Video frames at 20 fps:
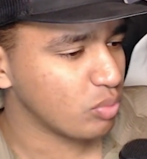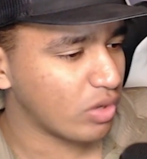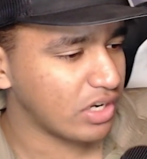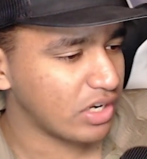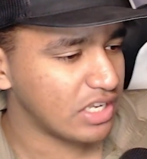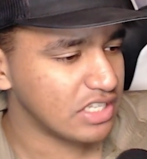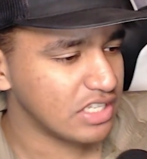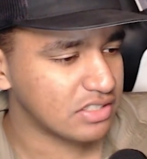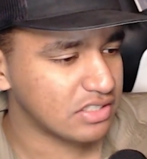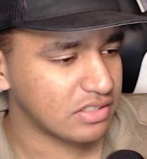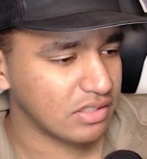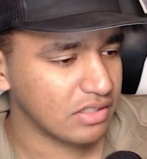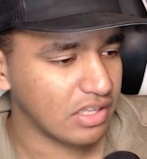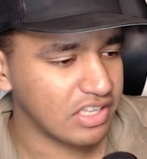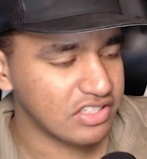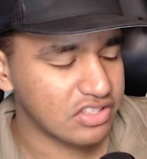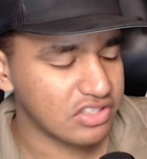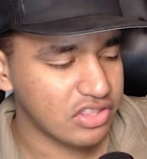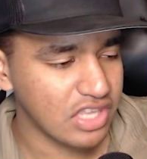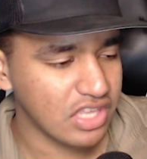
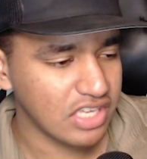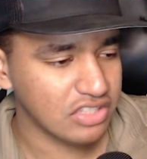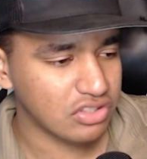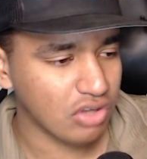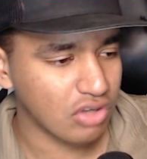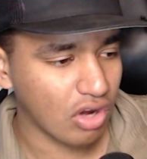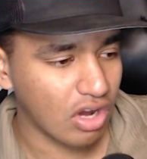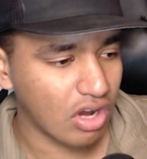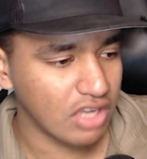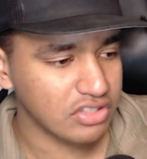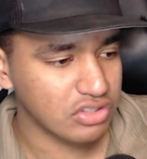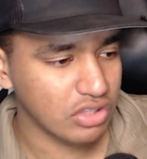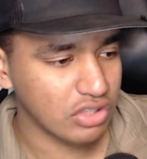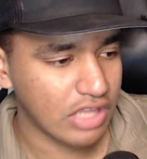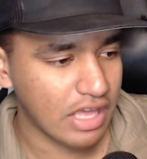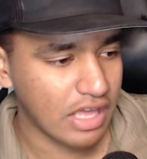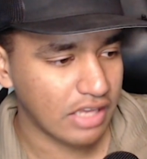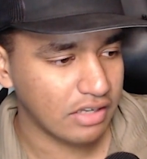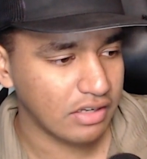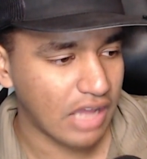his things caught so
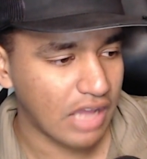that